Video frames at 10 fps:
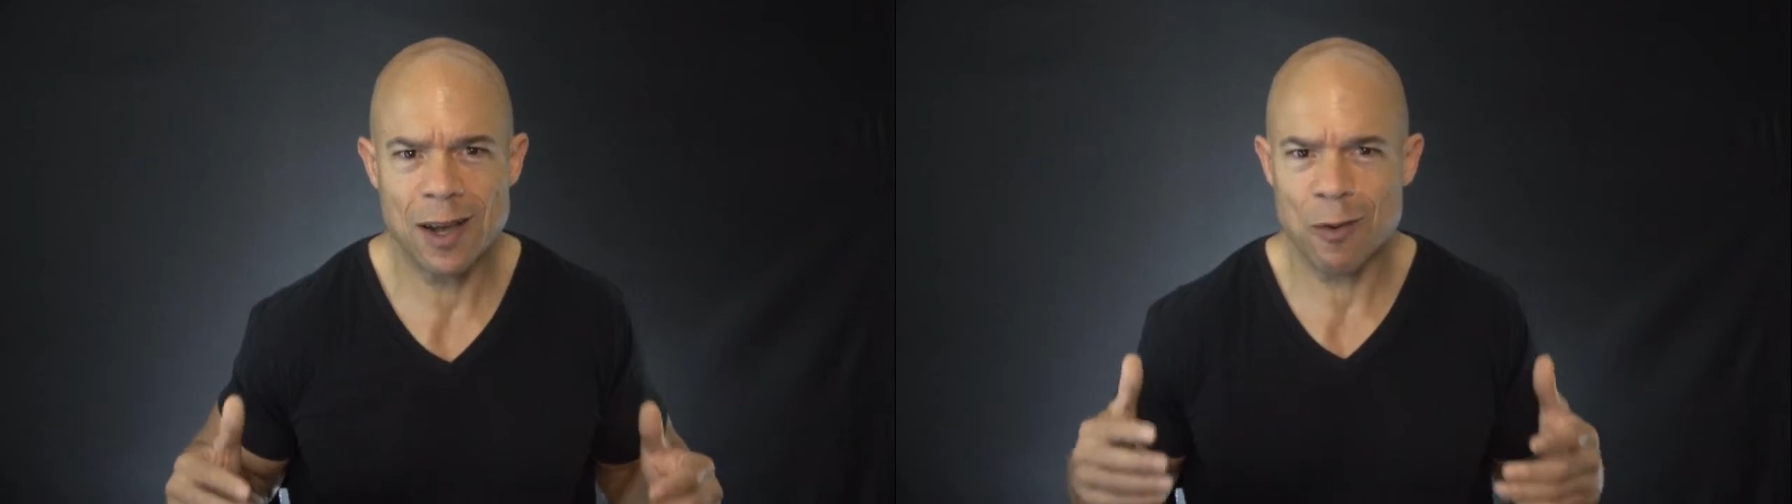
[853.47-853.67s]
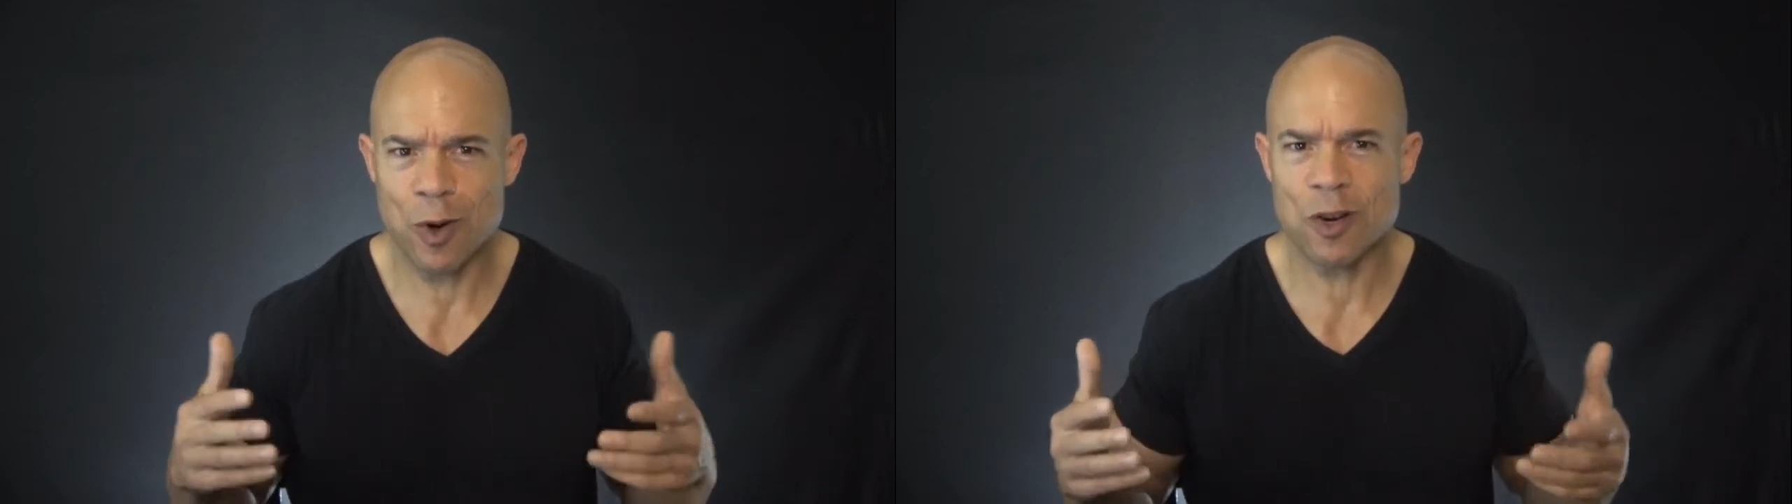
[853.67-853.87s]

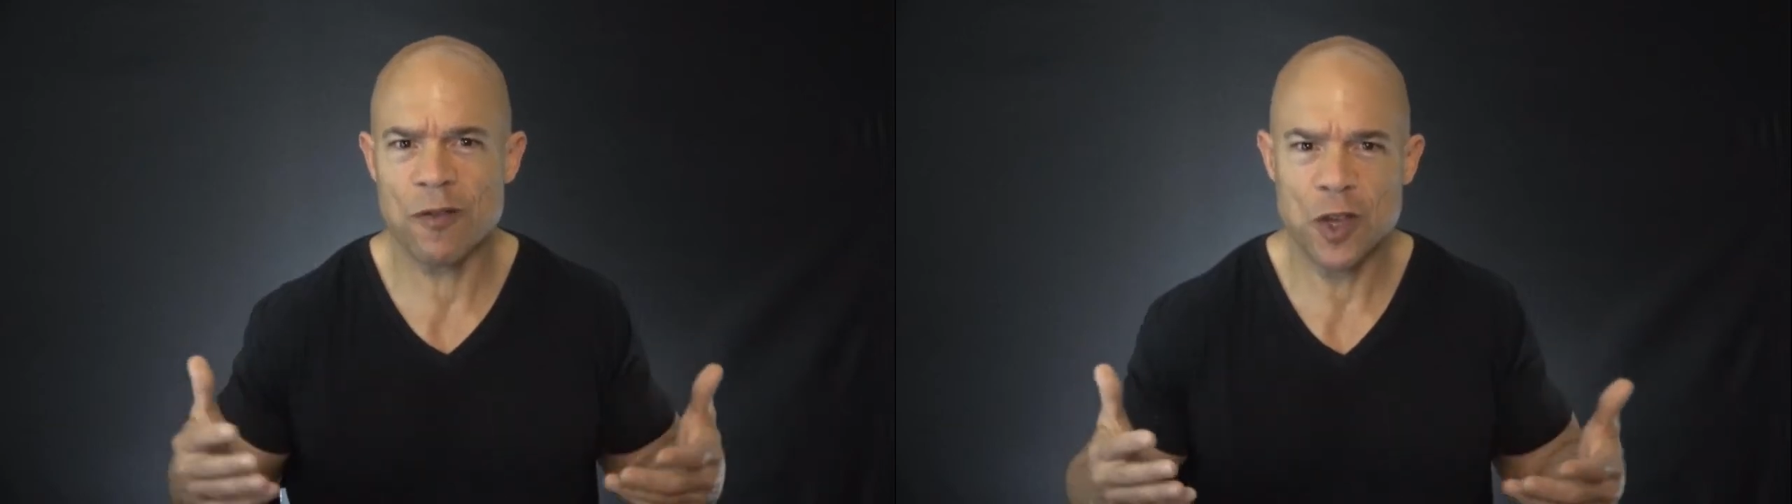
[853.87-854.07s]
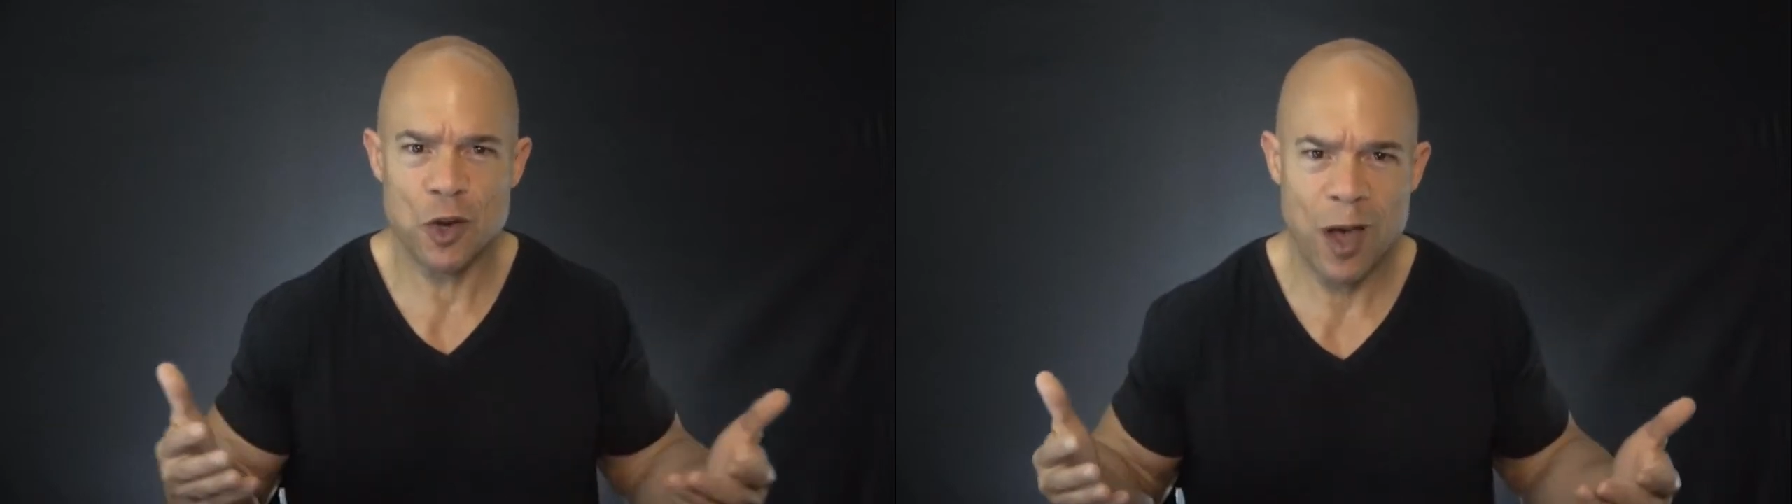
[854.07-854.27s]
And I
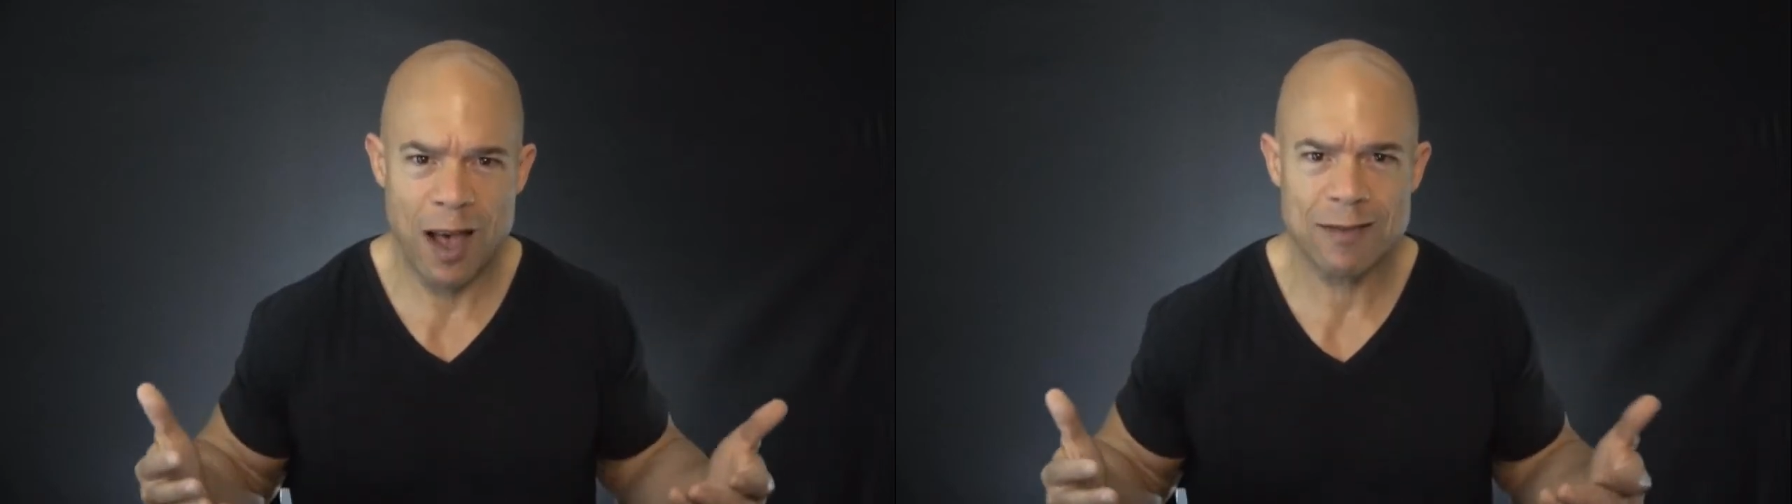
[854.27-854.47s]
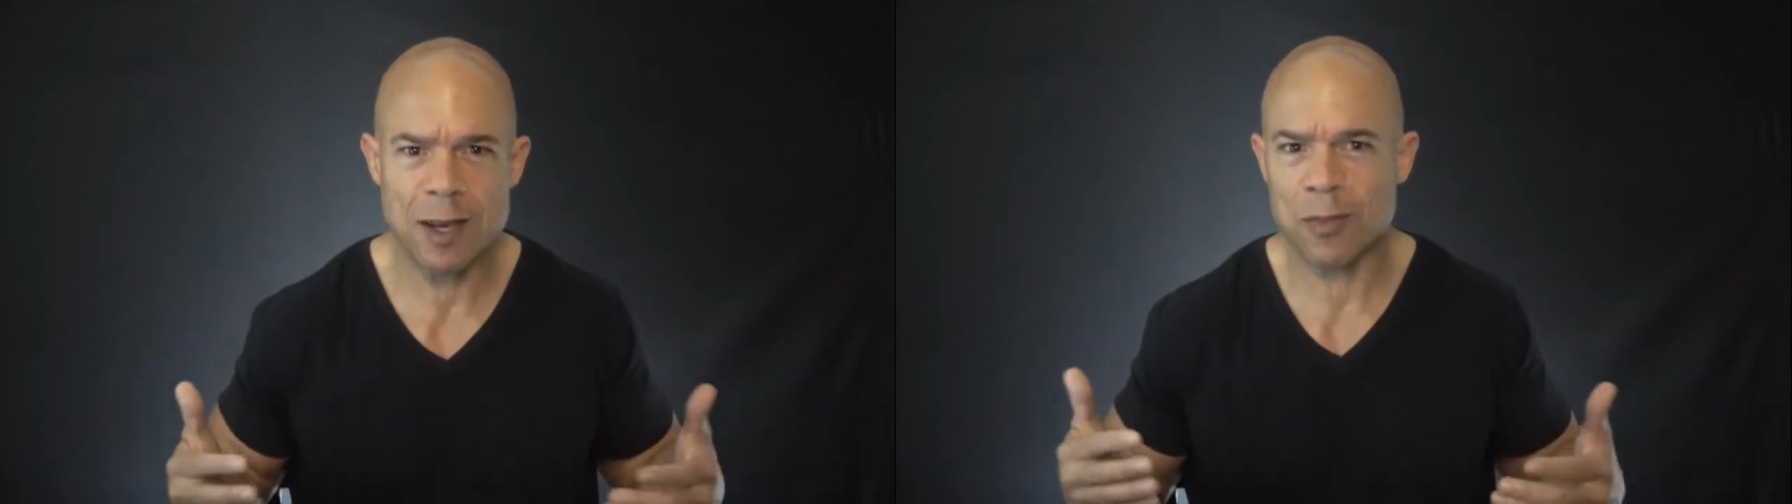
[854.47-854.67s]
wonder if you have